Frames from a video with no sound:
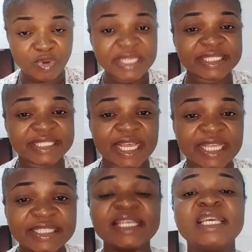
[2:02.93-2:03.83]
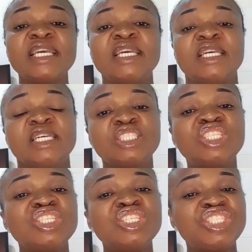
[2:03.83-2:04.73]
present,
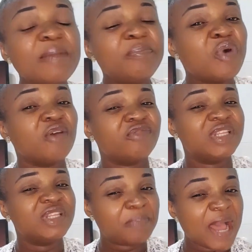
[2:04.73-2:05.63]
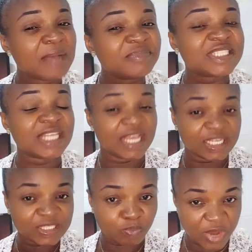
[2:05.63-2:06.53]
the shape of the sperm cells
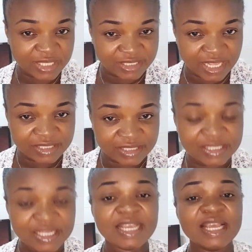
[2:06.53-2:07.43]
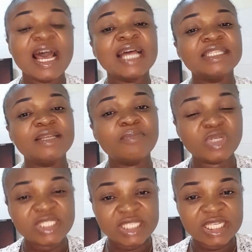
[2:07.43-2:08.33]
present, and the
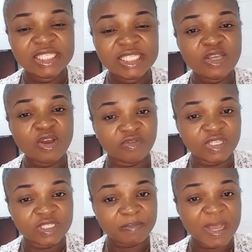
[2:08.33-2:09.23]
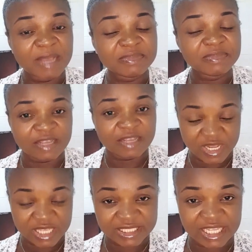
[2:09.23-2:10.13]
motility of the sperm cell
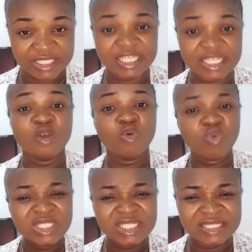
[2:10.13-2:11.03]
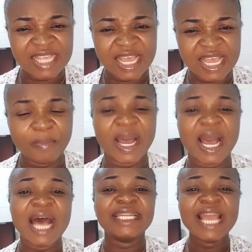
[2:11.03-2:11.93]
present. What is their number?
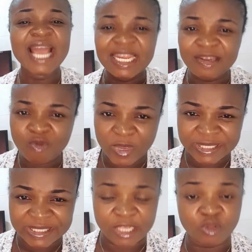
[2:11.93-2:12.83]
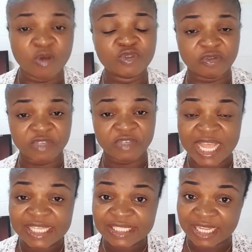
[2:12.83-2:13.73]
Are they adequate enough to
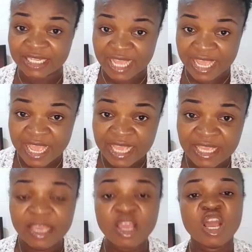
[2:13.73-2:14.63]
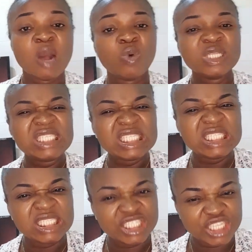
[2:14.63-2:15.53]
fertilize an egg? And what is
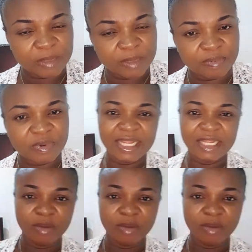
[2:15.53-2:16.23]
the shape? Are they